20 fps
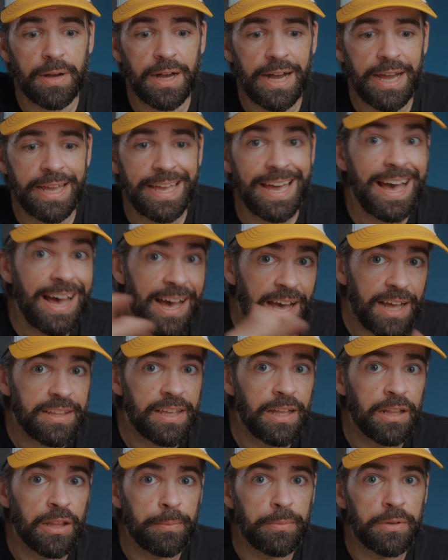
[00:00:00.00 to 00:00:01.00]
I add
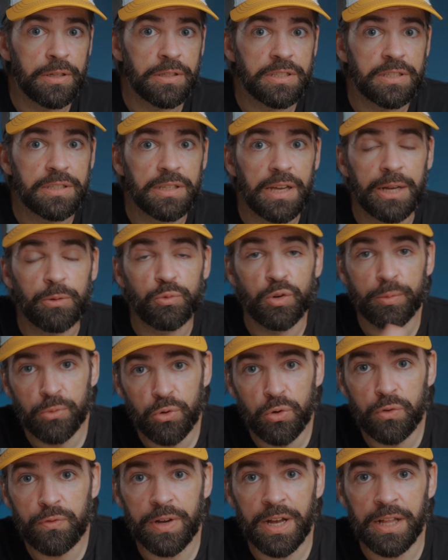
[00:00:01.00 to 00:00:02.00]
elements, I
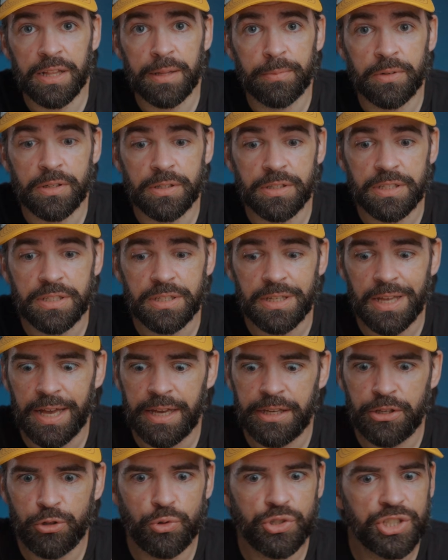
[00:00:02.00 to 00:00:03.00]
remove elements, I
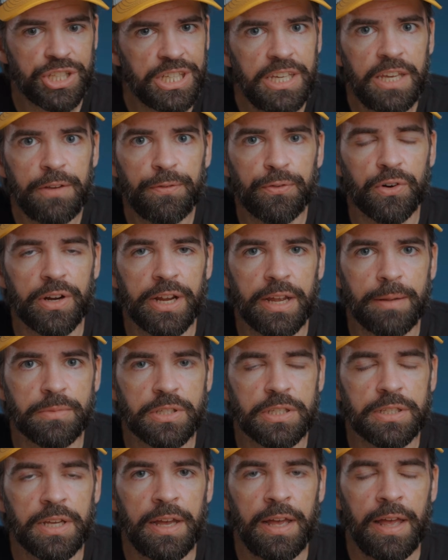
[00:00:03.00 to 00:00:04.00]
use
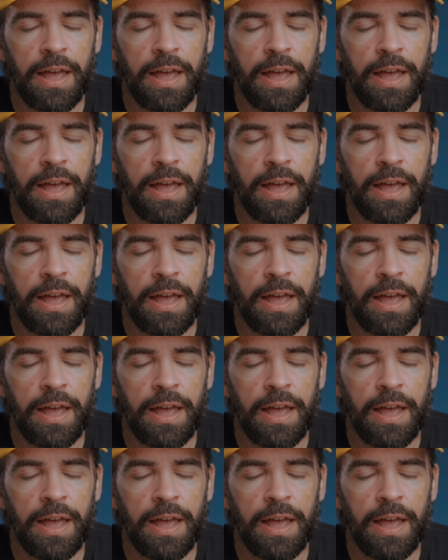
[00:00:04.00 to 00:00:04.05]
keyframes.